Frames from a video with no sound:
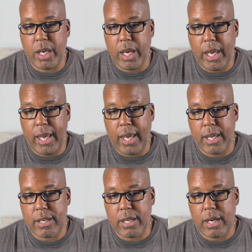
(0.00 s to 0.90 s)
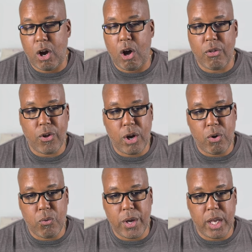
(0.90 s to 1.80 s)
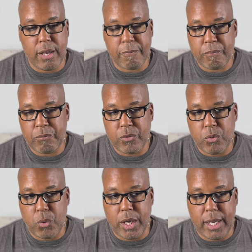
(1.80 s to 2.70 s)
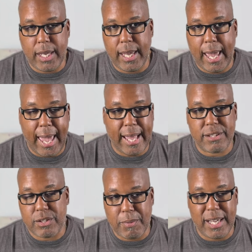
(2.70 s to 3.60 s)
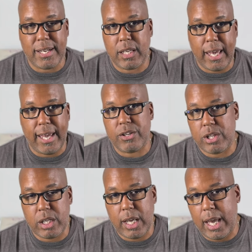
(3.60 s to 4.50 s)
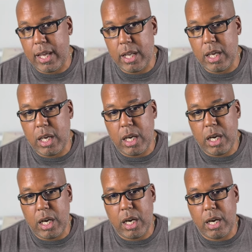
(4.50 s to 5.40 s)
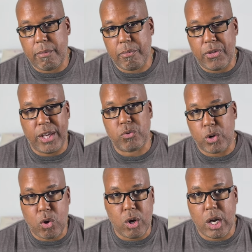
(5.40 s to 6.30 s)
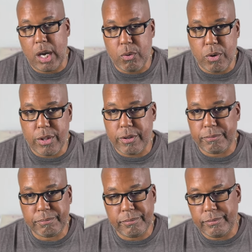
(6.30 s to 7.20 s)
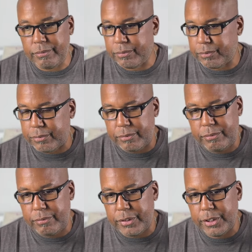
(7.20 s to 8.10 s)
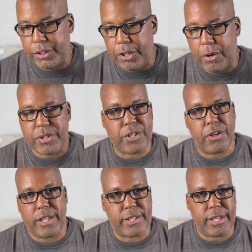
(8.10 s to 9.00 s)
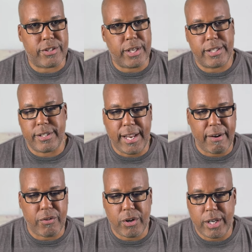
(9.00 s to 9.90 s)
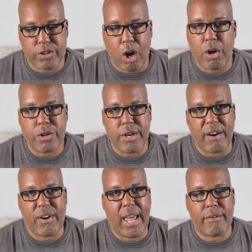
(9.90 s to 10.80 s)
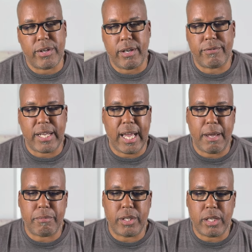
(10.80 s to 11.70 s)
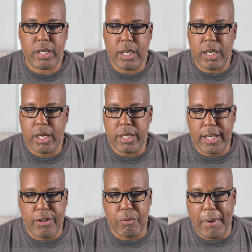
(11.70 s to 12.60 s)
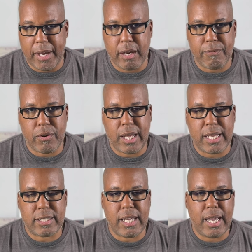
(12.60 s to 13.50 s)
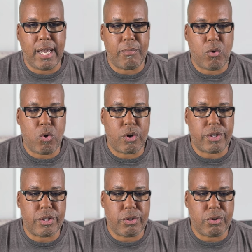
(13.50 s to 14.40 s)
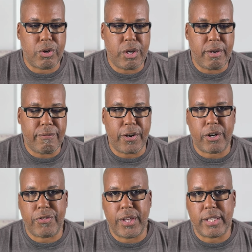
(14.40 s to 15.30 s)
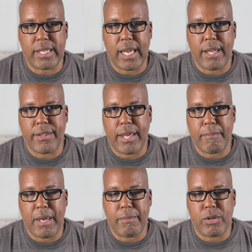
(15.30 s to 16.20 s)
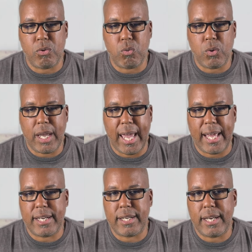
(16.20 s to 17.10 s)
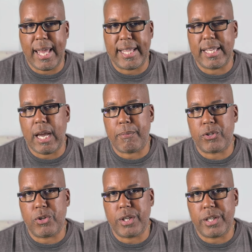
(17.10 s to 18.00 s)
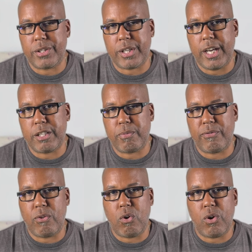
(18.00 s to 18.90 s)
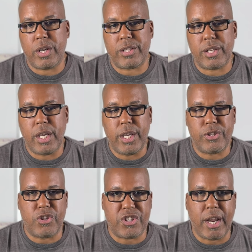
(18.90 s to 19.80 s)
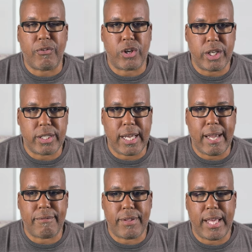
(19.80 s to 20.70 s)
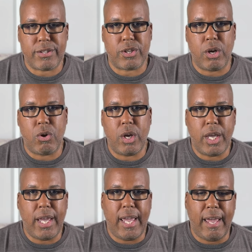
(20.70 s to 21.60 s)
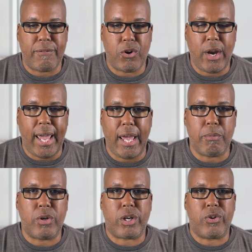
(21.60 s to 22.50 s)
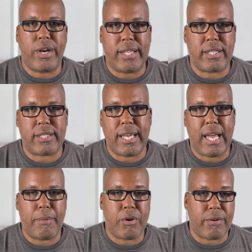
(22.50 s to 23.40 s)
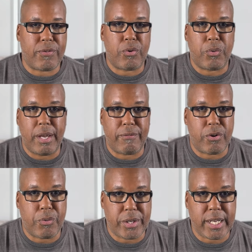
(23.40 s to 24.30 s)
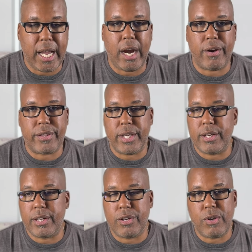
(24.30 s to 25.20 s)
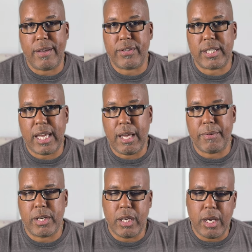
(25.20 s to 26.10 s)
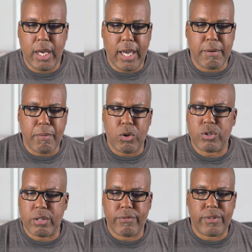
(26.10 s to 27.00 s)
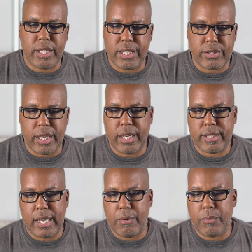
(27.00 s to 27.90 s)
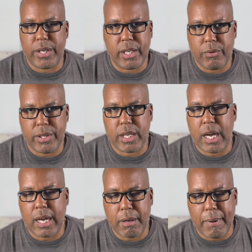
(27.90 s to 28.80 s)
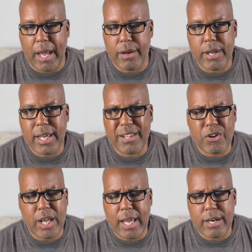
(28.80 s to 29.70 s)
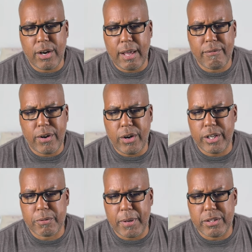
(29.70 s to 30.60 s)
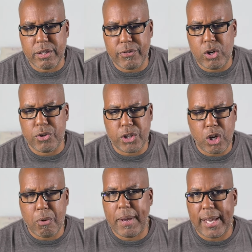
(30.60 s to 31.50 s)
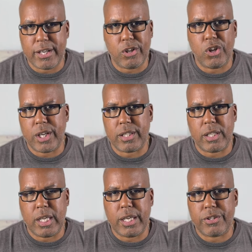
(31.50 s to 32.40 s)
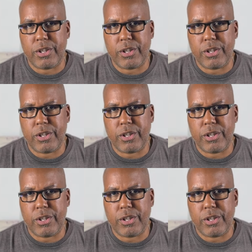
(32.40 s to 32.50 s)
and although we had some indication that things were going on with him, you know, you never have enough time to either make up for lost time or to figure things out that maybe you hadn't had the opportunity to discuss before. And it's, so there's never a good time for that. So if you're able to create the time, and if you're retiring, then you have the time. And most of these things that we talk about, they're not very expensive. You know, as you go back and you look at the list,